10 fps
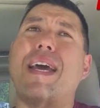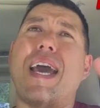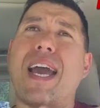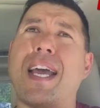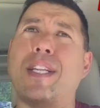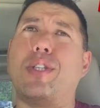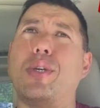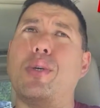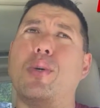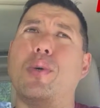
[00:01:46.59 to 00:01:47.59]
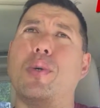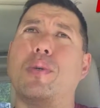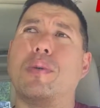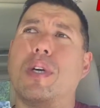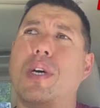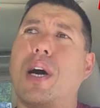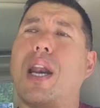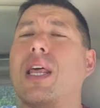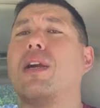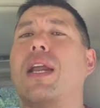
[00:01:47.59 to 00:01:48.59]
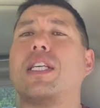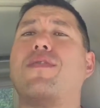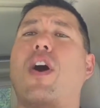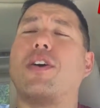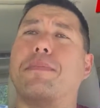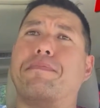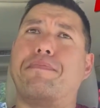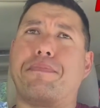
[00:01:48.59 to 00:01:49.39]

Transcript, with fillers: and do a little less volume.